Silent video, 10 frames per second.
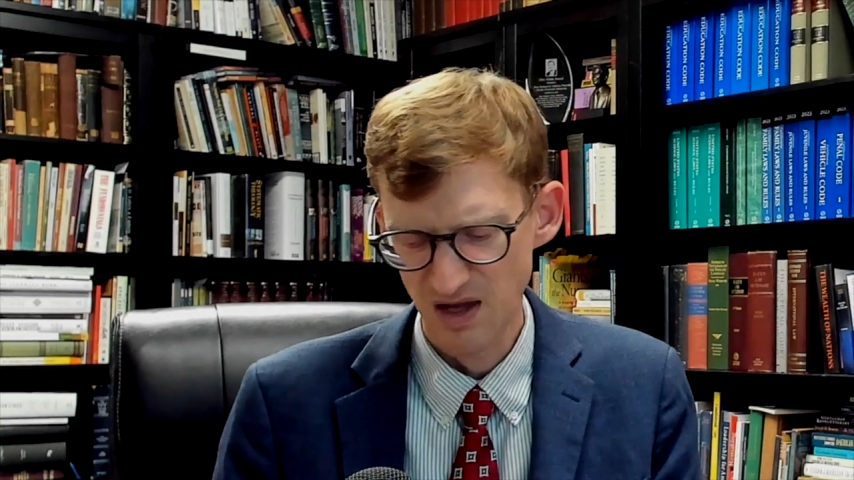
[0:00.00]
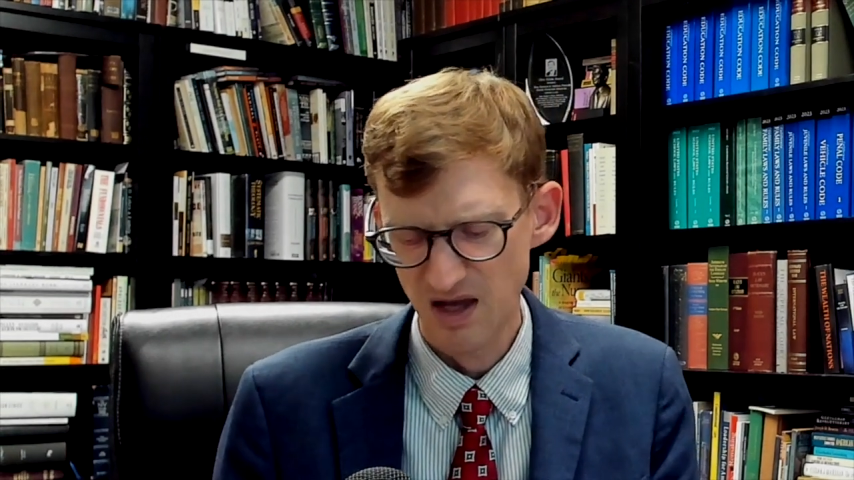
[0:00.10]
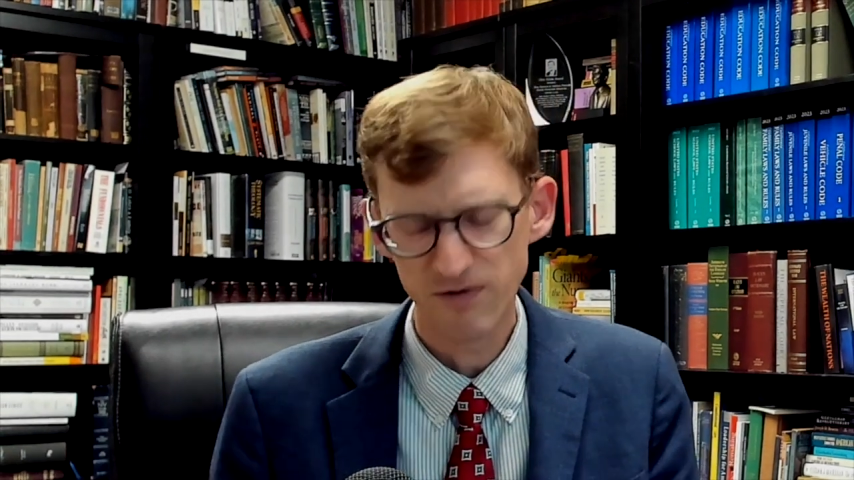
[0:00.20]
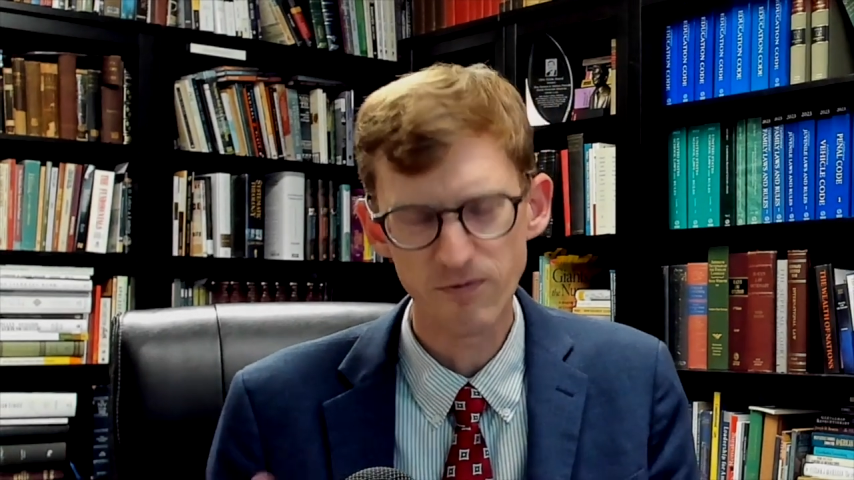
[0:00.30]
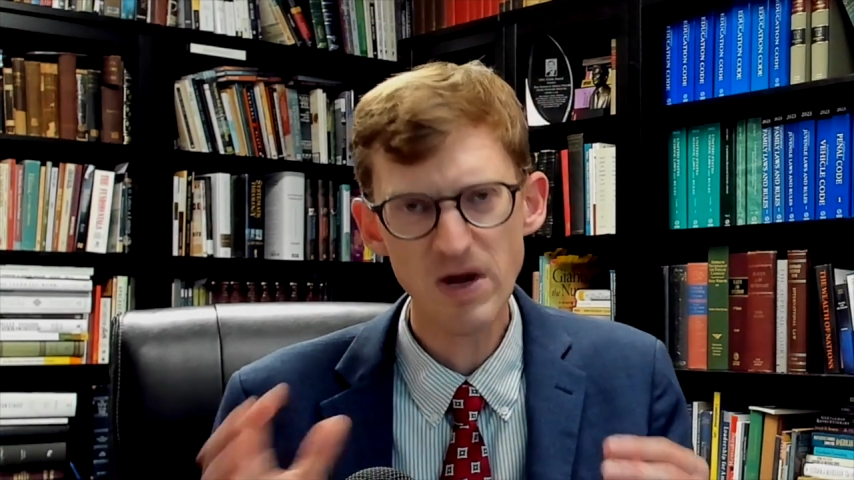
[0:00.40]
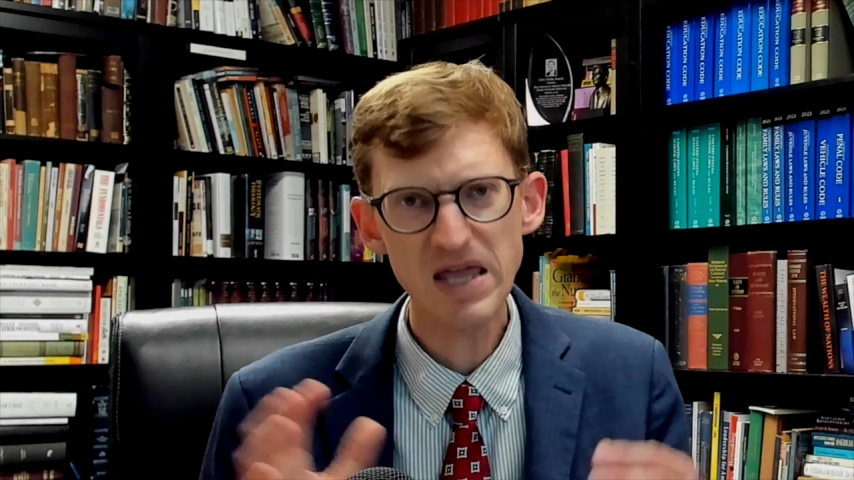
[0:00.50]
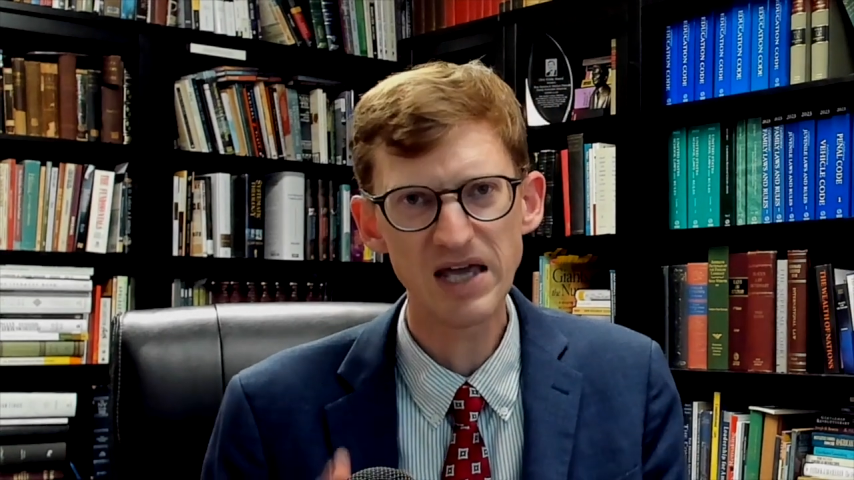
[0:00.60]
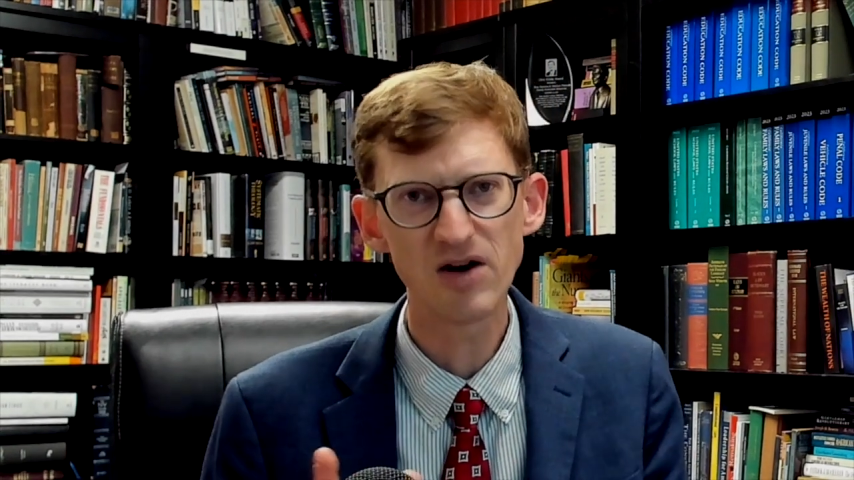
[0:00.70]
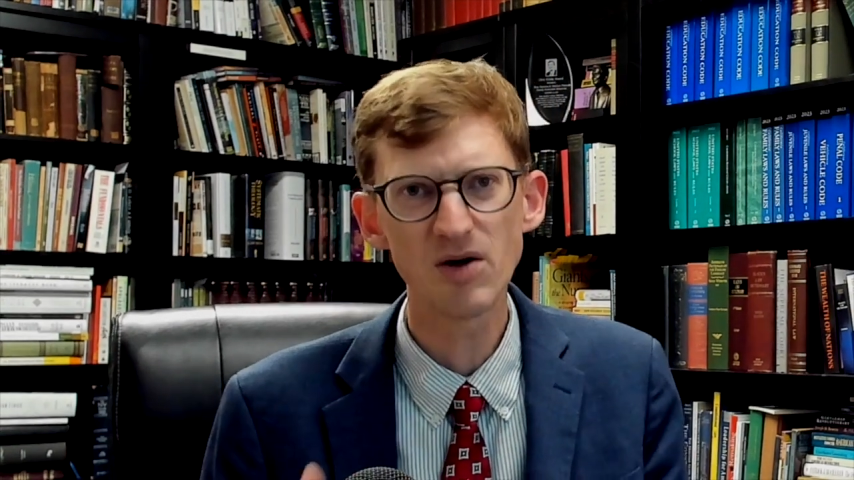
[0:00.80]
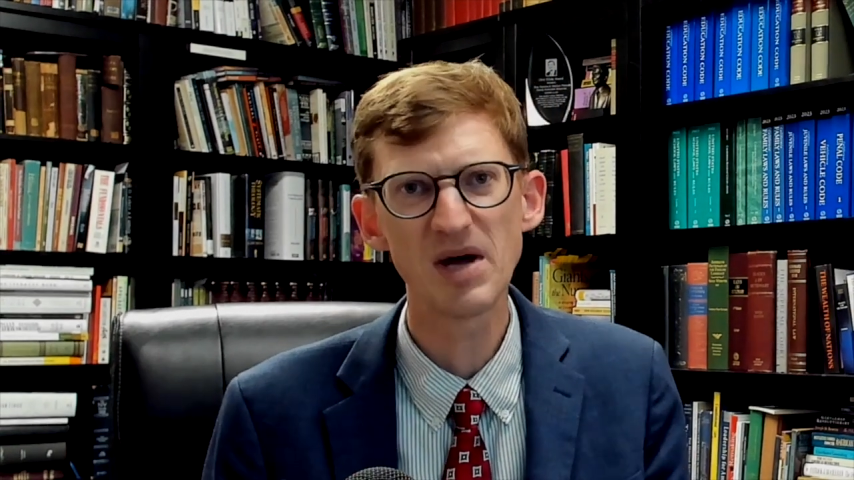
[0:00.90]
if we
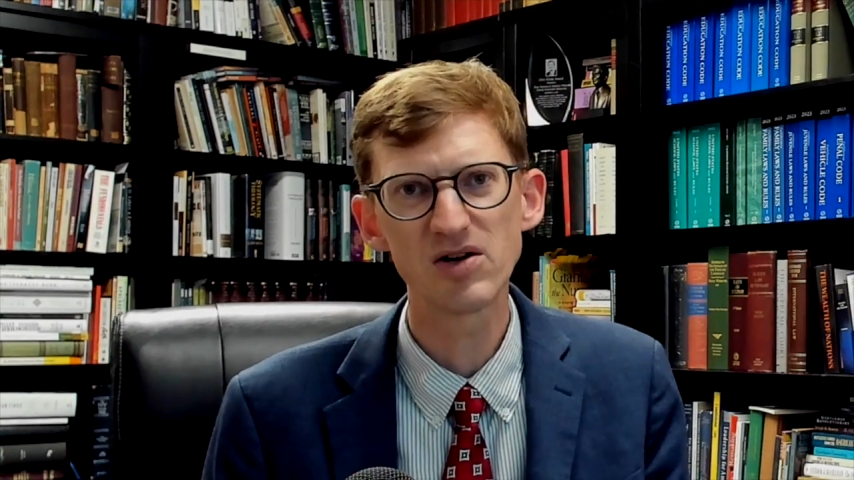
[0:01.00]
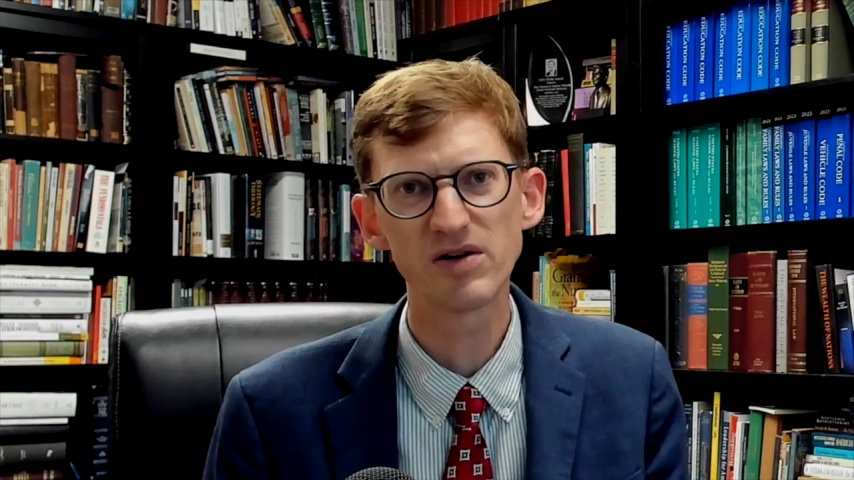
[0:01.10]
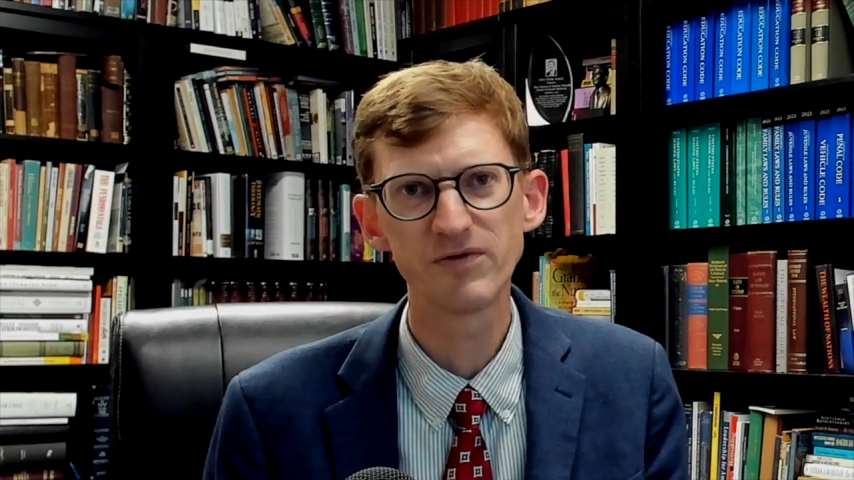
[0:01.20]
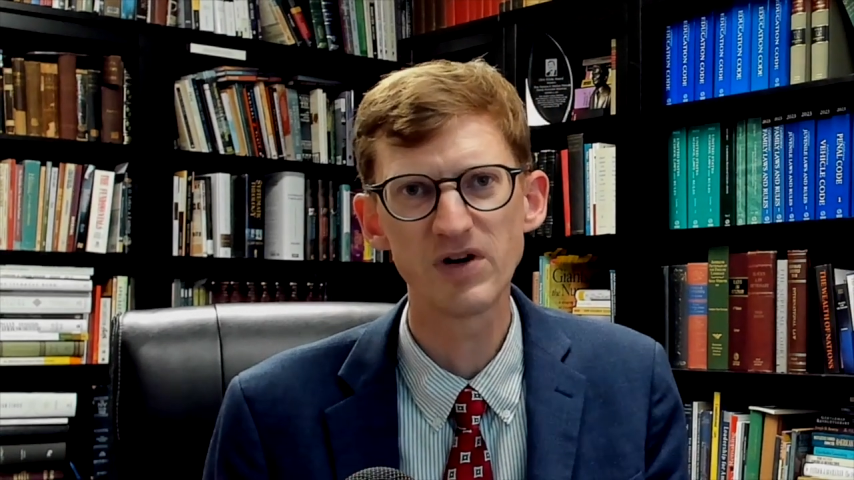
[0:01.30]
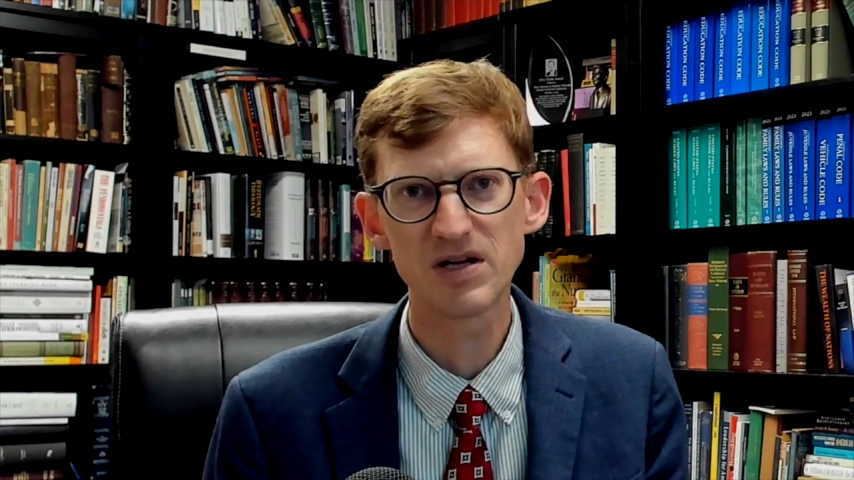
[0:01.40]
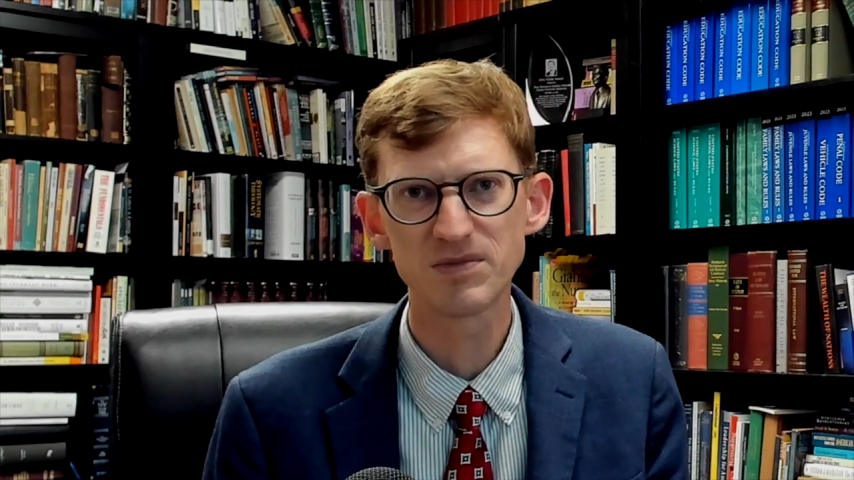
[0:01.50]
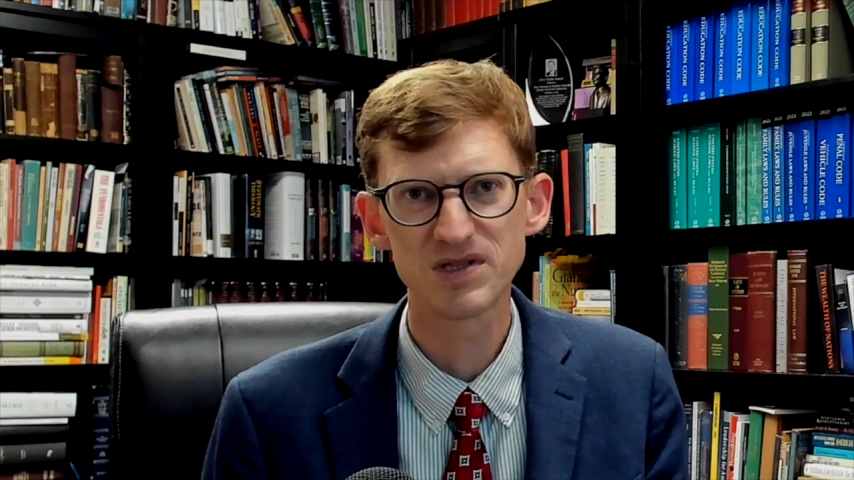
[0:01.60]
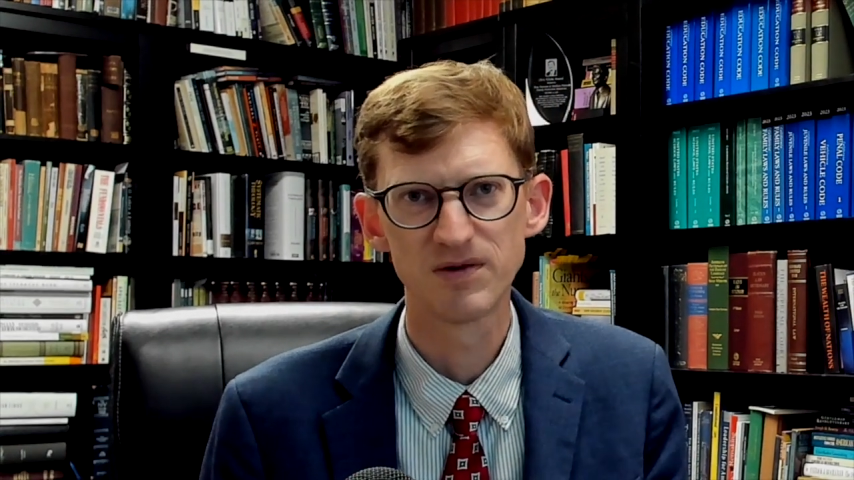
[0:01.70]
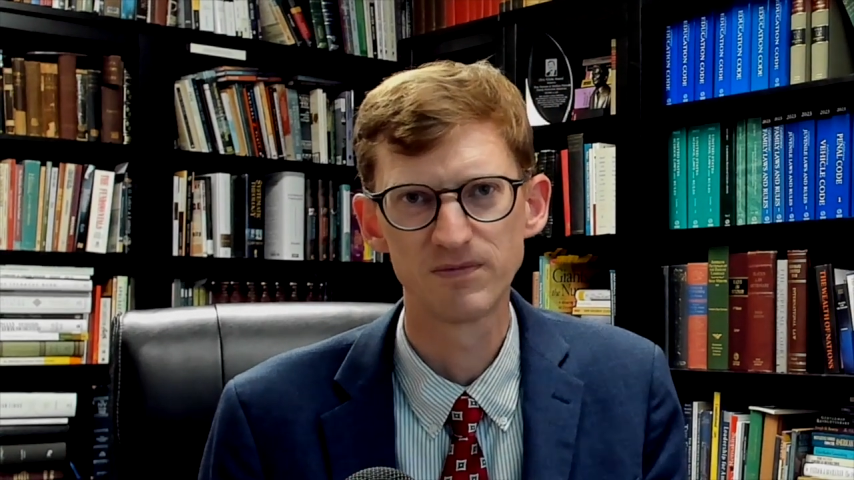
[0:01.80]
care about our freedoms,